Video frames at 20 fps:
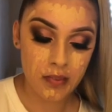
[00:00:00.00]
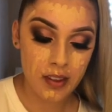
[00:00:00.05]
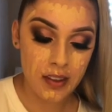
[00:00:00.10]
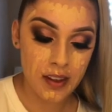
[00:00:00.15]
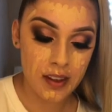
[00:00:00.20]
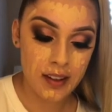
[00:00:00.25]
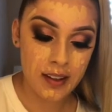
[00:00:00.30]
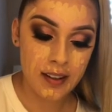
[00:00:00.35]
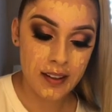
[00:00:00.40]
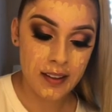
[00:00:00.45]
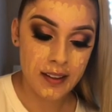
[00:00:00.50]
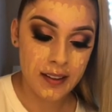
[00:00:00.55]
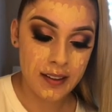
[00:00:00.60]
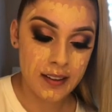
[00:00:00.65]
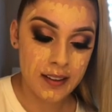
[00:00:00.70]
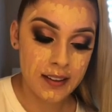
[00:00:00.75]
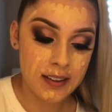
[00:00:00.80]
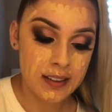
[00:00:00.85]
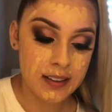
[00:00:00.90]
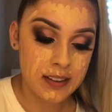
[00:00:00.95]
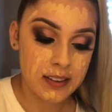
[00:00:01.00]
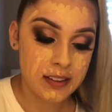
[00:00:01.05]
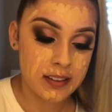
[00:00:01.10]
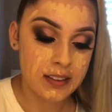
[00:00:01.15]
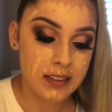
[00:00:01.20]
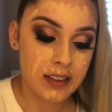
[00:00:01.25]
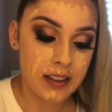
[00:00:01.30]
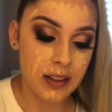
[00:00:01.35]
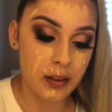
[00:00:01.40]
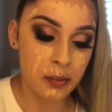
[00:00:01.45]
That
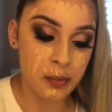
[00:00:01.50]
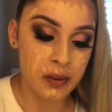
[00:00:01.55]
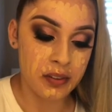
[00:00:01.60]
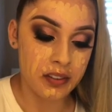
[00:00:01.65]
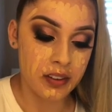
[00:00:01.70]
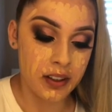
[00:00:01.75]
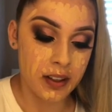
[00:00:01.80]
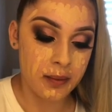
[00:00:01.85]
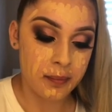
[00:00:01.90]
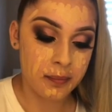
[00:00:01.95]
would be funny.